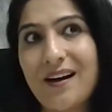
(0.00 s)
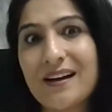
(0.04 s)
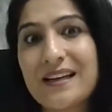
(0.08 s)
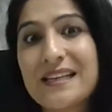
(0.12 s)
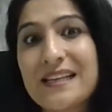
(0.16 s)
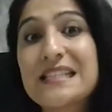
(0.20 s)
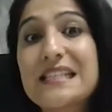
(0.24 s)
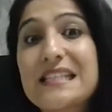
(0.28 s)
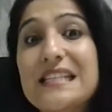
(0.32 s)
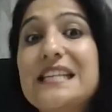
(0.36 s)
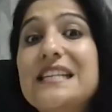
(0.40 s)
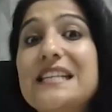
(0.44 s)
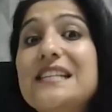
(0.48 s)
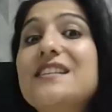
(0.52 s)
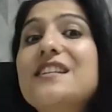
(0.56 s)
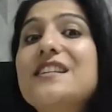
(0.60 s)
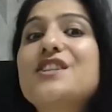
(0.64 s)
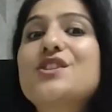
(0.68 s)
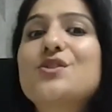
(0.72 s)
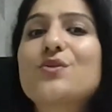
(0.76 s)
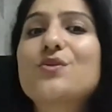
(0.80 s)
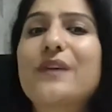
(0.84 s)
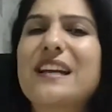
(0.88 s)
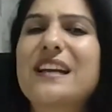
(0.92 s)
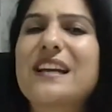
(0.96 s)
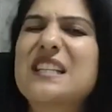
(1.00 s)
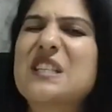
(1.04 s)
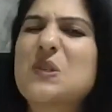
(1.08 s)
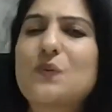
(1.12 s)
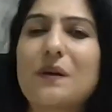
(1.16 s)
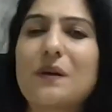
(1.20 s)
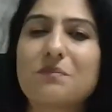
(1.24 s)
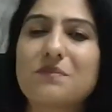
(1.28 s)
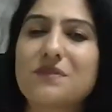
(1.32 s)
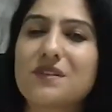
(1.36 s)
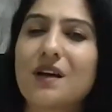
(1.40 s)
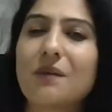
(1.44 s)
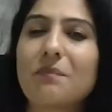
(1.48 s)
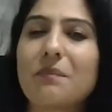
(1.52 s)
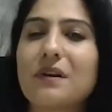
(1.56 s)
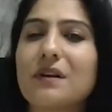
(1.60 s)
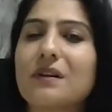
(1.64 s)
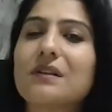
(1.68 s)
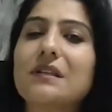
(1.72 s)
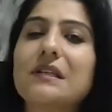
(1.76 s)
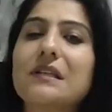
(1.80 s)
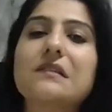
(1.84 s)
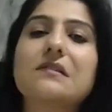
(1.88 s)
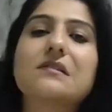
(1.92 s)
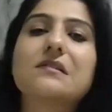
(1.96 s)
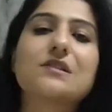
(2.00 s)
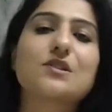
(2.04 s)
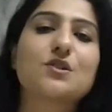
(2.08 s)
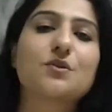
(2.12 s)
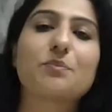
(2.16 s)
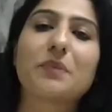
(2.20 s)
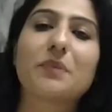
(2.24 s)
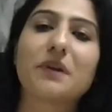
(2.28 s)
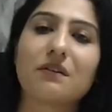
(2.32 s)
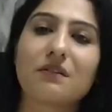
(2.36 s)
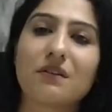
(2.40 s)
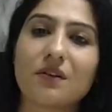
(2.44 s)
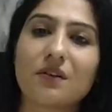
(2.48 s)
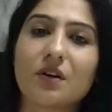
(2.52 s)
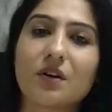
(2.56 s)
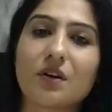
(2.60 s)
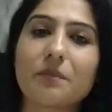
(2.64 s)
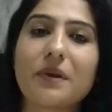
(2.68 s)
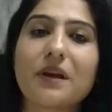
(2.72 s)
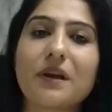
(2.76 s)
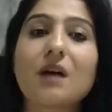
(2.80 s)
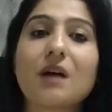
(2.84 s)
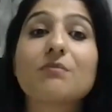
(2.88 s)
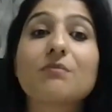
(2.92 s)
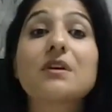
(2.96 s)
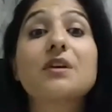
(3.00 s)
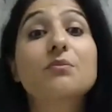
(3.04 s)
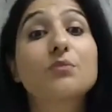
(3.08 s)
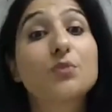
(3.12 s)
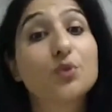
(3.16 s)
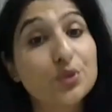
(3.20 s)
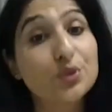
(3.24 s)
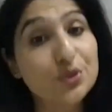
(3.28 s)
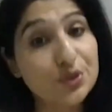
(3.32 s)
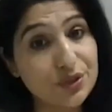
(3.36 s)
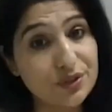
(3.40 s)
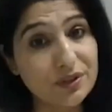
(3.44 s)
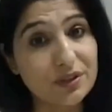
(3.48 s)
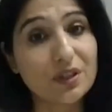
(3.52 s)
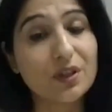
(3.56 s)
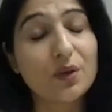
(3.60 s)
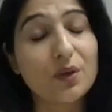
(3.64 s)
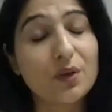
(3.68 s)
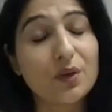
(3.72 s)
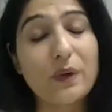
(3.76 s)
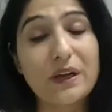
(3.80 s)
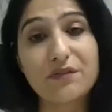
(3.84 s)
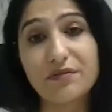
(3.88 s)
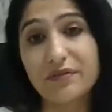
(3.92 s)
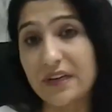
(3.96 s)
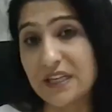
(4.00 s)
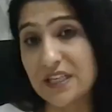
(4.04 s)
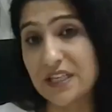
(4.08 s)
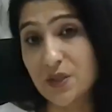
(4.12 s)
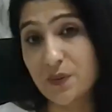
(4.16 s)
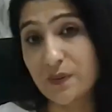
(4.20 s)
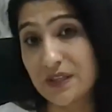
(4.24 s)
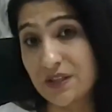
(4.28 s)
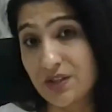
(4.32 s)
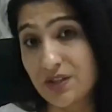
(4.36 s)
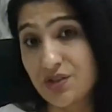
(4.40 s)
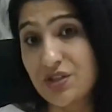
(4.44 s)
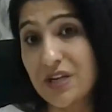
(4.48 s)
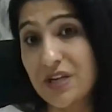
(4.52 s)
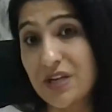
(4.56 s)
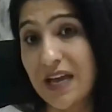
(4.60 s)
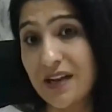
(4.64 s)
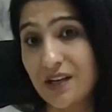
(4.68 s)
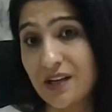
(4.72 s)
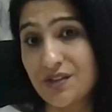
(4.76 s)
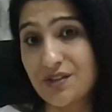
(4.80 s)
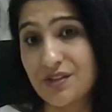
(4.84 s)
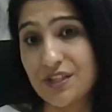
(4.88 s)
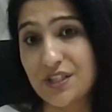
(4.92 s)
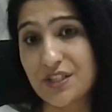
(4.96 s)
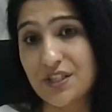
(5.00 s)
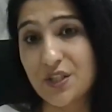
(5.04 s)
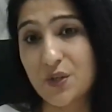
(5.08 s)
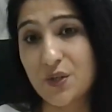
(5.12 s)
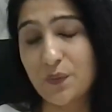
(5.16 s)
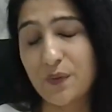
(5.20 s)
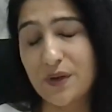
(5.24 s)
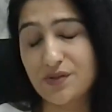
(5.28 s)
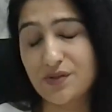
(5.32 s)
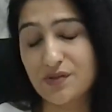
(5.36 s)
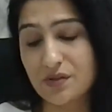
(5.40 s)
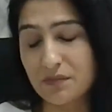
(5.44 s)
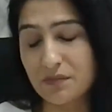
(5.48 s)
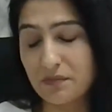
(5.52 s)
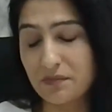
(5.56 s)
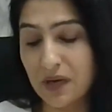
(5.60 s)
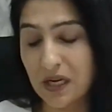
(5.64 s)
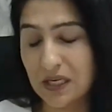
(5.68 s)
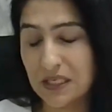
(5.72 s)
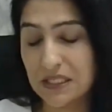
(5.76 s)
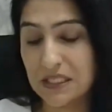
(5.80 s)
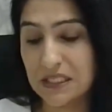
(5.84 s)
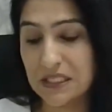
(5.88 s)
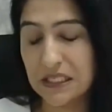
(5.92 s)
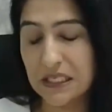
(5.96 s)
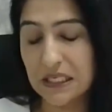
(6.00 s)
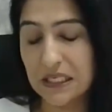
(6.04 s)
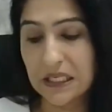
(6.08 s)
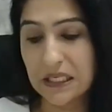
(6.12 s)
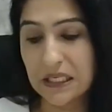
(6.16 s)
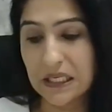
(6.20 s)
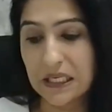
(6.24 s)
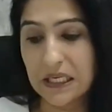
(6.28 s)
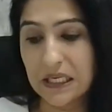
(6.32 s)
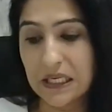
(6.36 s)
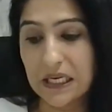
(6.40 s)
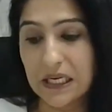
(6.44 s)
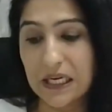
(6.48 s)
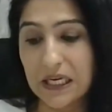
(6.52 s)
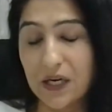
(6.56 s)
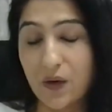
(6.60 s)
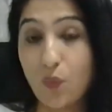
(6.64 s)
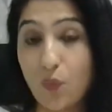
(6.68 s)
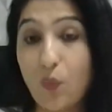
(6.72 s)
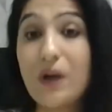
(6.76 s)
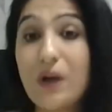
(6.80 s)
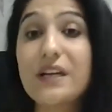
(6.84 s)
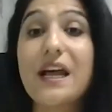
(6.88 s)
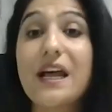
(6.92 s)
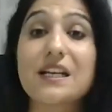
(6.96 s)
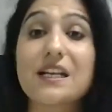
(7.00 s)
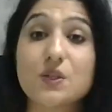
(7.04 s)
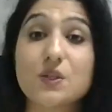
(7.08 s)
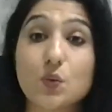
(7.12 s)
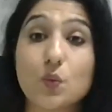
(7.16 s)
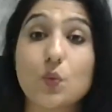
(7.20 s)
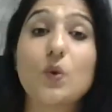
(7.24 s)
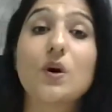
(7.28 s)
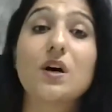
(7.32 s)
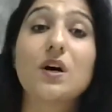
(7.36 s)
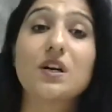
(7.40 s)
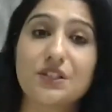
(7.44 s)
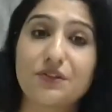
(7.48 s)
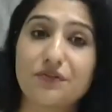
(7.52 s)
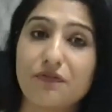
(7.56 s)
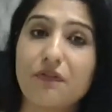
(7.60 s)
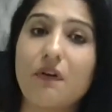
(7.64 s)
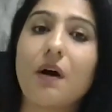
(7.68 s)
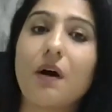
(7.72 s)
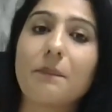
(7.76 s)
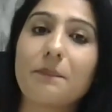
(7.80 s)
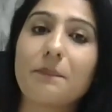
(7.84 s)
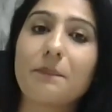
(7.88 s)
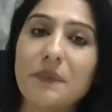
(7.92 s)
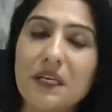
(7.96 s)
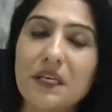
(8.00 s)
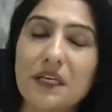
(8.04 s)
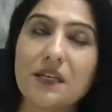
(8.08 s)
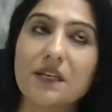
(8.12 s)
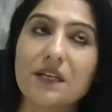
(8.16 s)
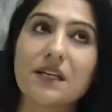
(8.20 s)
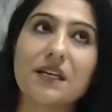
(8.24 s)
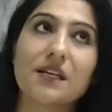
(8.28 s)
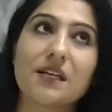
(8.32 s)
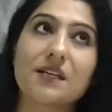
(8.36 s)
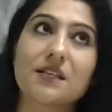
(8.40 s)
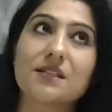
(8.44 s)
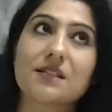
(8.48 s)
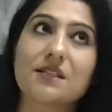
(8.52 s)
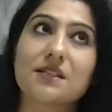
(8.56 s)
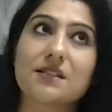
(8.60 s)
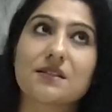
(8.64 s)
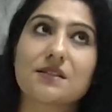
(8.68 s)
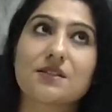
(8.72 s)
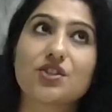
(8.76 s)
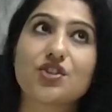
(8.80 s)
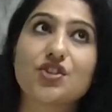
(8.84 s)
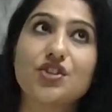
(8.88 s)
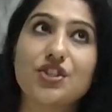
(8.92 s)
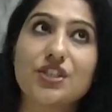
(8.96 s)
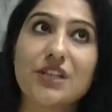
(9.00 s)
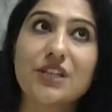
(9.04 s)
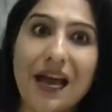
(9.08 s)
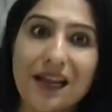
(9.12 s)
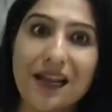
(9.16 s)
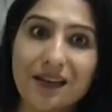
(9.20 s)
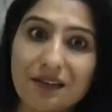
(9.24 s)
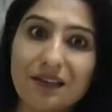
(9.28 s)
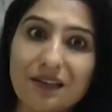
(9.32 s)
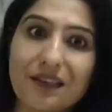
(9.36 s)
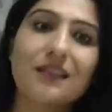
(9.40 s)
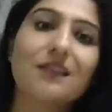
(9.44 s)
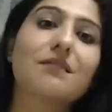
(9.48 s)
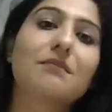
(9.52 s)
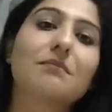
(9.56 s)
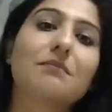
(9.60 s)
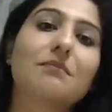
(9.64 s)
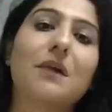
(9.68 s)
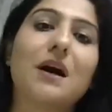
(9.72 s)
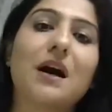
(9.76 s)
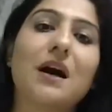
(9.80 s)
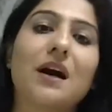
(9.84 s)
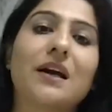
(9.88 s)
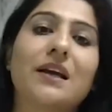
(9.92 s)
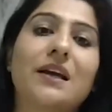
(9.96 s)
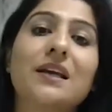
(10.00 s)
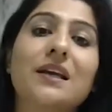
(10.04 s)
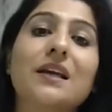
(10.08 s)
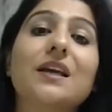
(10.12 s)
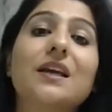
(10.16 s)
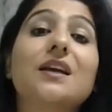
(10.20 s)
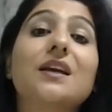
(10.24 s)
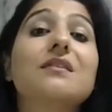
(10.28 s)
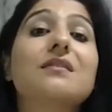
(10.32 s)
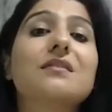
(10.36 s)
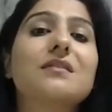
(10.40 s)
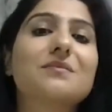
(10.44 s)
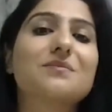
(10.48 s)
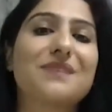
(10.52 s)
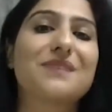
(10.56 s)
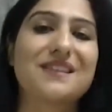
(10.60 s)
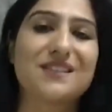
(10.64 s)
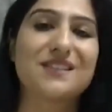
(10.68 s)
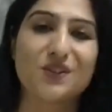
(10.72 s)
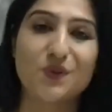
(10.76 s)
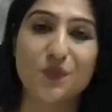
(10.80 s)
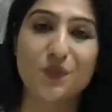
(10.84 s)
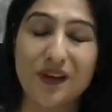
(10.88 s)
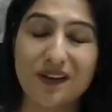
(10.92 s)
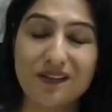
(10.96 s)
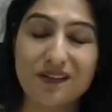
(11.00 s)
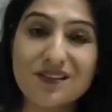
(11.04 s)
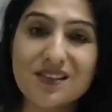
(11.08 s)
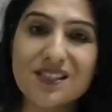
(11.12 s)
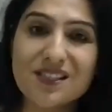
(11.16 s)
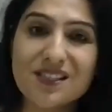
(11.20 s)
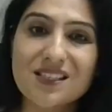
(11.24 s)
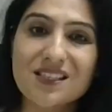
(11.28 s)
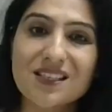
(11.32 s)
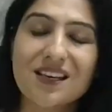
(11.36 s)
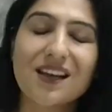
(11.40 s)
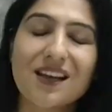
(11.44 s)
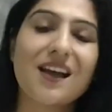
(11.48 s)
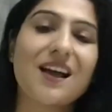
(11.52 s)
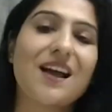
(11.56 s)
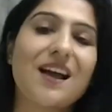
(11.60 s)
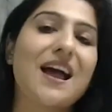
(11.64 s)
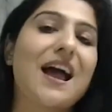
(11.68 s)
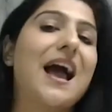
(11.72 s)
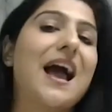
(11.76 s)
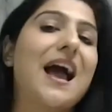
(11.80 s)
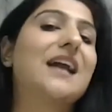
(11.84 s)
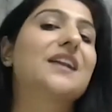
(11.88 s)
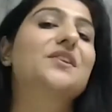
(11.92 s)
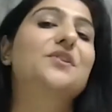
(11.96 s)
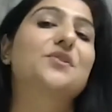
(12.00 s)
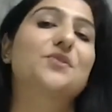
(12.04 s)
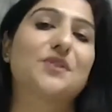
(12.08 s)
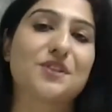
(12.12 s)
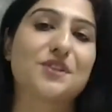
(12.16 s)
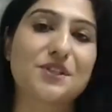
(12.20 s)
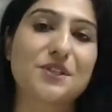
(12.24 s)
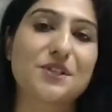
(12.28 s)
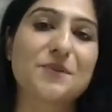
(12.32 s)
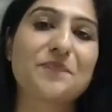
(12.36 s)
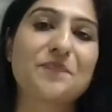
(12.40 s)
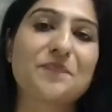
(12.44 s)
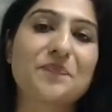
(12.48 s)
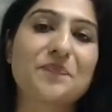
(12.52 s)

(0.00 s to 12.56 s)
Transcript: It's easy to get swept up in a leader's opinion or become emotional when faced with challenging situation. But what has worked for me is channeling my inner perseverance and grit.